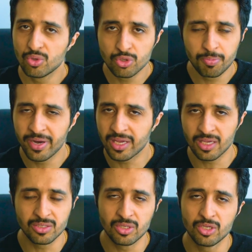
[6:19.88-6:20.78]
don't break
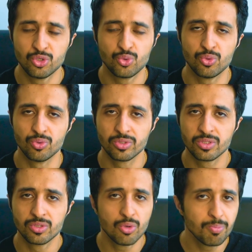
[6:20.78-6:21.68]
his, his
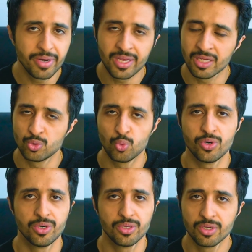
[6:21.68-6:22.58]
rules. Don't break his
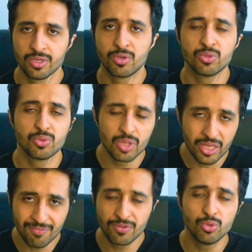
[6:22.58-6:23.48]
word. Because
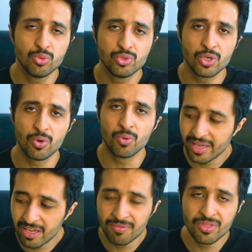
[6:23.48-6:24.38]
if you do so,
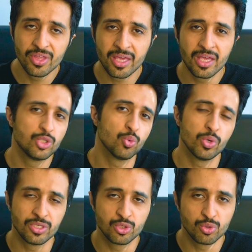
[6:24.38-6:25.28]
even the kids
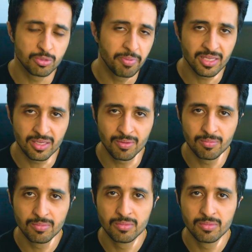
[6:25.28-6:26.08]
will disrespect him.